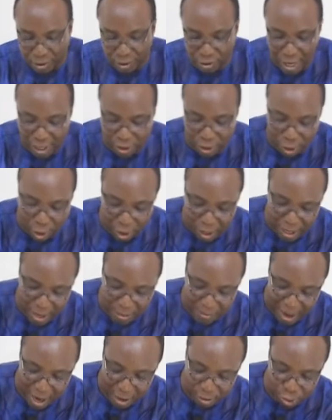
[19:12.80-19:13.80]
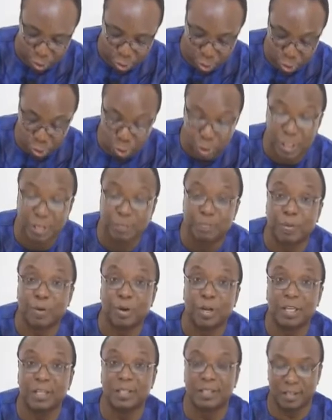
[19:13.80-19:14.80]
That's talking about suing
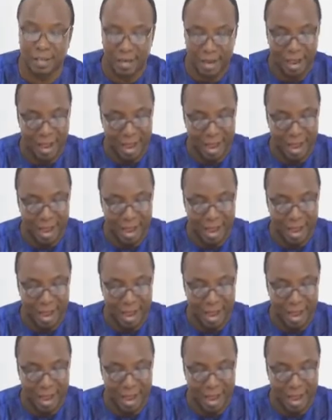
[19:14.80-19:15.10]
police.